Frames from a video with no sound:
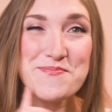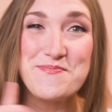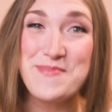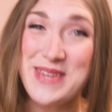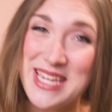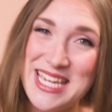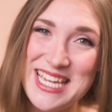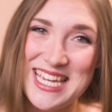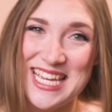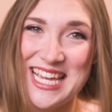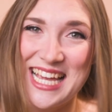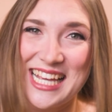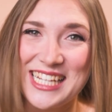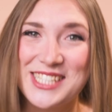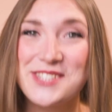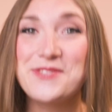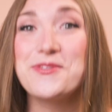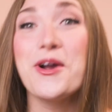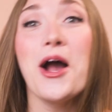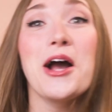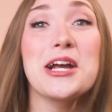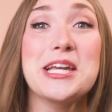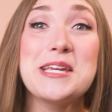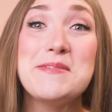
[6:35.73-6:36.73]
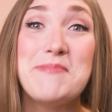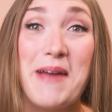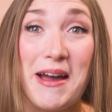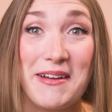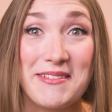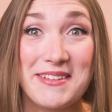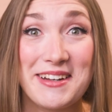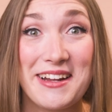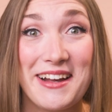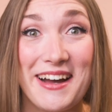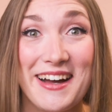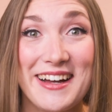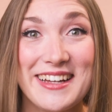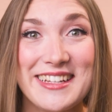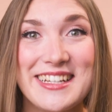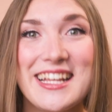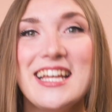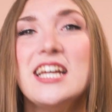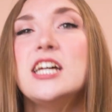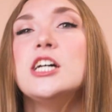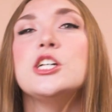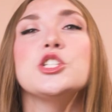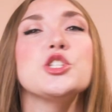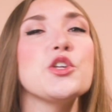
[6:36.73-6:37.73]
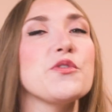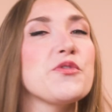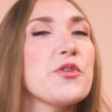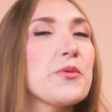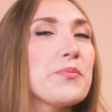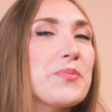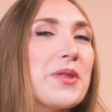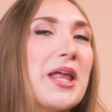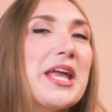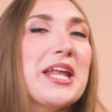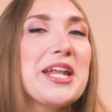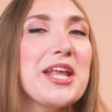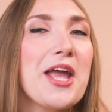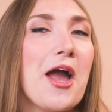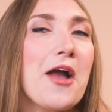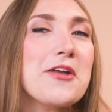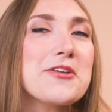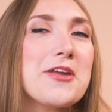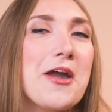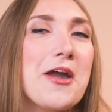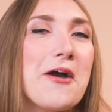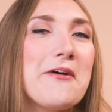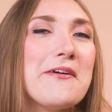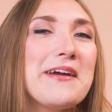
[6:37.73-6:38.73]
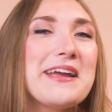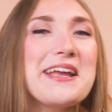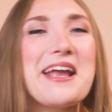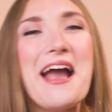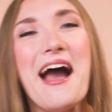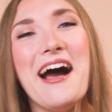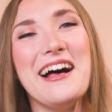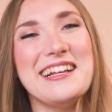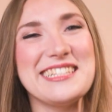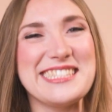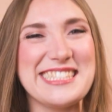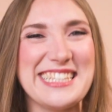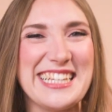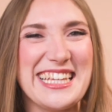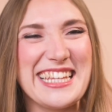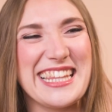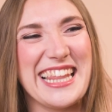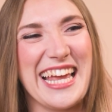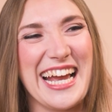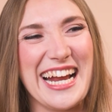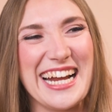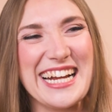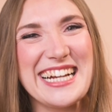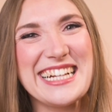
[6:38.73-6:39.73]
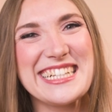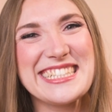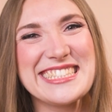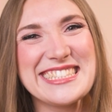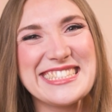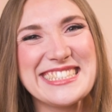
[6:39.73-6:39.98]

me is Rocky Mountain Con. So if you're planning on going, I'll see you there.